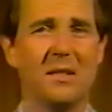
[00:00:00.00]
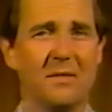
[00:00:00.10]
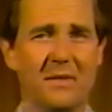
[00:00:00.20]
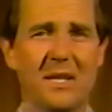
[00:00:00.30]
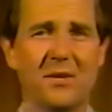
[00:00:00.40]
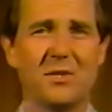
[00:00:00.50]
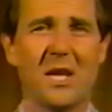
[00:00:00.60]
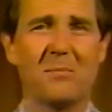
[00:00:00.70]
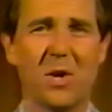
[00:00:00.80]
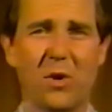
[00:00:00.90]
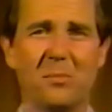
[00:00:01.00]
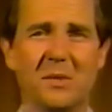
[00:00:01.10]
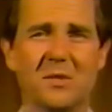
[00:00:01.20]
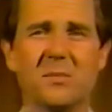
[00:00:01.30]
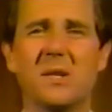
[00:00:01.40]
the videotape
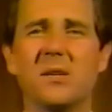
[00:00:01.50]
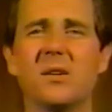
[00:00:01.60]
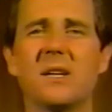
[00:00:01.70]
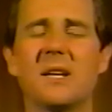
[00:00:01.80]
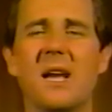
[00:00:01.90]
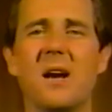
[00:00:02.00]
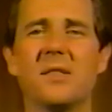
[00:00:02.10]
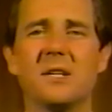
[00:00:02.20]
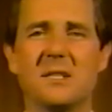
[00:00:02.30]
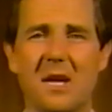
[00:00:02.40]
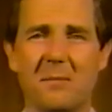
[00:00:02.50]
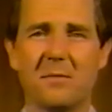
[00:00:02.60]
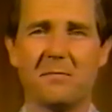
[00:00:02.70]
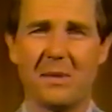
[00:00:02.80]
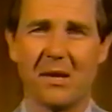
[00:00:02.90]
opens with a look at how the
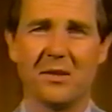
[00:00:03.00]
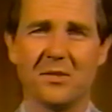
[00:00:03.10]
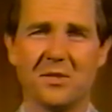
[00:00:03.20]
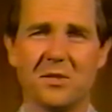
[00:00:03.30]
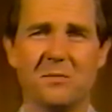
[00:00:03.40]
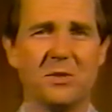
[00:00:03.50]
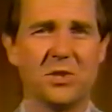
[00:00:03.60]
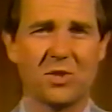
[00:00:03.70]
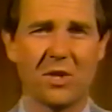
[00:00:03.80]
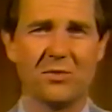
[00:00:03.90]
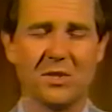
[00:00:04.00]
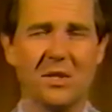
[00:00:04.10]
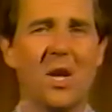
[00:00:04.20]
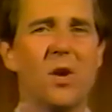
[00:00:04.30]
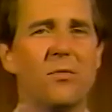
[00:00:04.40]
type of barrier system is
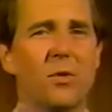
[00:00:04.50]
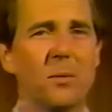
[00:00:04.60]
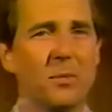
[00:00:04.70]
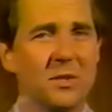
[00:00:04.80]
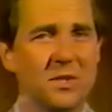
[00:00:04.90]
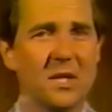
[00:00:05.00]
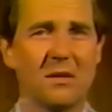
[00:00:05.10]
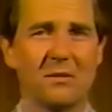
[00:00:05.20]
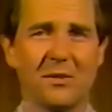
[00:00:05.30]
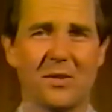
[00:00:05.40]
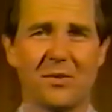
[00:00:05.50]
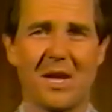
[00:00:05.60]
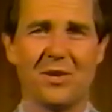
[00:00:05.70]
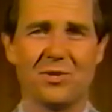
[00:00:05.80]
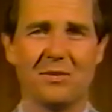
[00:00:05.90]
chosen for a particular
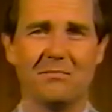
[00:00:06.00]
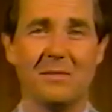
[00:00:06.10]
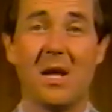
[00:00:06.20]
location,